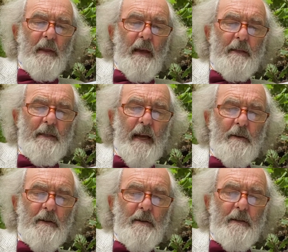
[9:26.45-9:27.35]
a
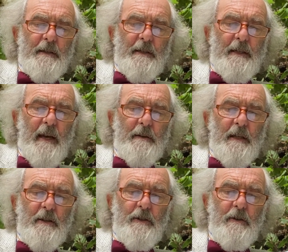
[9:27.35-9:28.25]

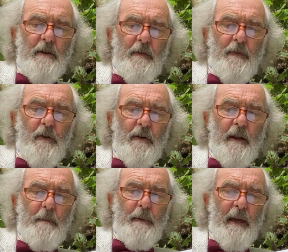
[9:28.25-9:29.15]
sounding tuning fork
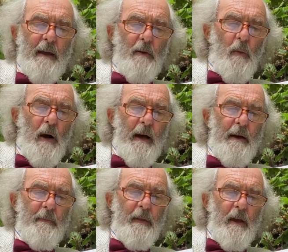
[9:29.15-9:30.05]
and a piano
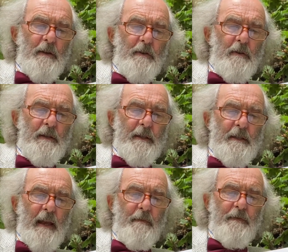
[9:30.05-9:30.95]
wire tuned to the
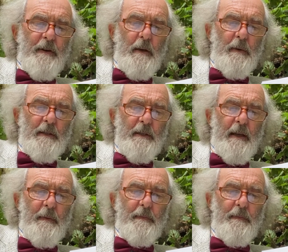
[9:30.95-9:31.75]
same frequency.